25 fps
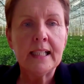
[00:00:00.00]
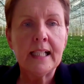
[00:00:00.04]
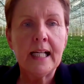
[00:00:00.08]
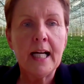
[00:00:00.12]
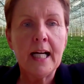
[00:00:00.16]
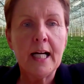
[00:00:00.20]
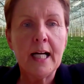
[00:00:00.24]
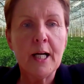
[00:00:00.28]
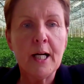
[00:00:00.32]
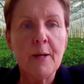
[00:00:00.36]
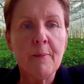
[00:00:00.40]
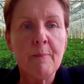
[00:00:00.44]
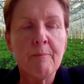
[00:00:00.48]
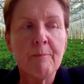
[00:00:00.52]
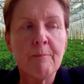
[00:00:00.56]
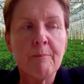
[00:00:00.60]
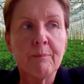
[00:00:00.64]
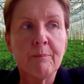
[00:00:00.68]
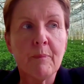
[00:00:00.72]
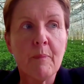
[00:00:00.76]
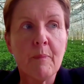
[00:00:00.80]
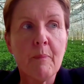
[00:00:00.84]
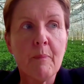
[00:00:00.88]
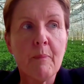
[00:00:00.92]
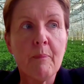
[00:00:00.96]

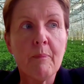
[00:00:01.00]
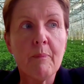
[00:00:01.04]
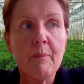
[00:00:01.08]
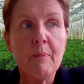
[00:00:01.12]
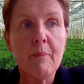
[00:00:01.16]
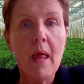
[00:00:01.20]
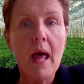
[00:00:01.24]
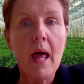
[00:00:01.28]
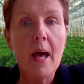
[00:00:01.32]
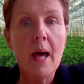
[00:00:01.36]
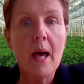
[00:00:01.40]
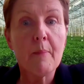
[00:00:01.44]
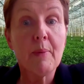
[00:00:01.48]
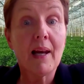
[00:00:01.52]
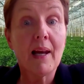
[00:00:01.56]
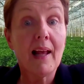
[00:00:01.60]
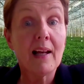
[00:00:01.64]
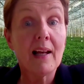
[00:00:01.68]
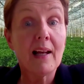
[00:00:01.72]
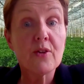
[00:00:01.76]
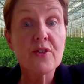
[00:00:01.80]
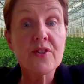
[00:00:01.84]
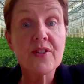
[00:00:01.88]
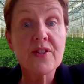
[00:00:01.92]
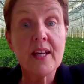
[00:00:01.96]
Bilal
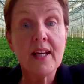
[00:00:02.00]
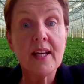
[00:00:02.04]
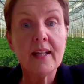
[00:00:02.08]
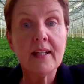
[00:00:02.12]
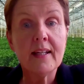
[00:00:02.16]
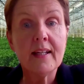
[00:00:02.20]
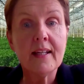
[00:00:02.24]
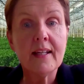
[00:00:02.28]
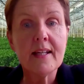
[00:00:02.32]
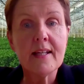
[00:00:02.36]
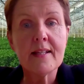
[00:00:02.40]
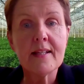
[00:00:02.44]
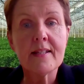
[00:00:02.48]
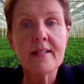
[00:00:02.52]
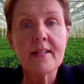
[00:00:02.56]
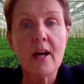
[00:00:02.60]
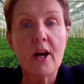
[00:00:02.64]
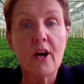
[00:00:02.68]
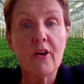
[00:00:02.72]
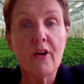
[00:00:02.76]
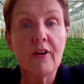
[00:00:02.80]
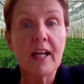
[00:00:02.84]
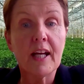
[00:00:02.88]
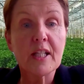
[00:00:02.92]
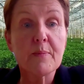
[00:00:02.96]
Hussain is
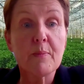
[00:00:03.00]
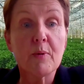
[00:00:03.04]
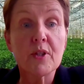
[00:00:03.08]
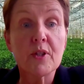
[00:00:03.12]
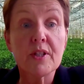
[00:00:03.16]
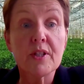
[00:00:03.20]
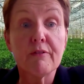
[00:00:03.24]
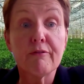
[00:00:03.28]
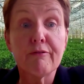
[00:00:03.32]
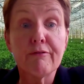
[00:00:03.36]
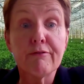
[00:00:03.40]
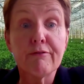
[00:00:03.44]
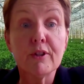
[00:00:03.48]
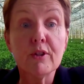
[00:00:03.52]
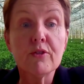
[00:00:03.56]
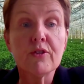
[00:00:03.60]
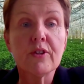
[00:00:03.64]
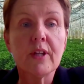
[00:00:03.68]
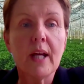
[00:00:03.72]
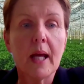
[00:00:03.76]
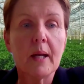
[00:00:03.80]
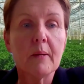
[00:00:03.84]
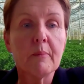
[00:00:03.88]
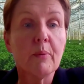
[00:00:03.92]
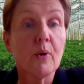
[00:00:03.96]
our expert in
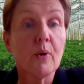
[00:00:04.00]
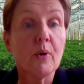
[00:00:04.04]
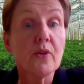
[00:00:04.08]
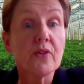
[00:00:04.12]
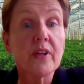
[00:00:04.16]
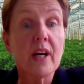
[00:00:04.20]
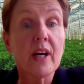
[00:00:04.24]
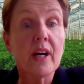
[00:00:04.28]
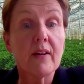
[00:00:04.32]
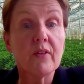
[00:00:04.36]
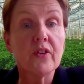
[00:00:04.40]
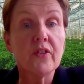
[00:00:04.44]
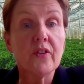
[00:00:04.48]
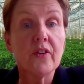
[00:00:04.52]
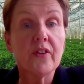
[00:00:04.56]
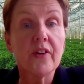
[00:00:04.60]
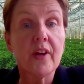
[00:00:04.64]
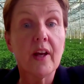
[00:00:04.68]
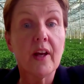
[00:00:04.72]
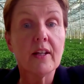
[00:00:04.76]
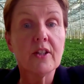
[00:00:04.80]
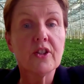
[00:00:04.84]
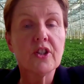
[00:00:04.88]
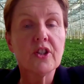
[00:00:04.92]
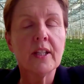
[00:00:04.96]
fruit and post-harvest
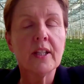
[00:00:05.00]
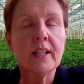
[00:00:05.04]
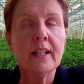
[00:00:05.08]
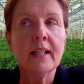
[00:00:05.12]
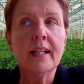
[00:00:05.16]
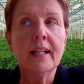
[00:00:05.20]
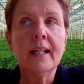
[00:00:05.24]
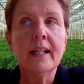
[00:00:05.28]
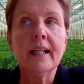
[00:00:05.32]
physiology.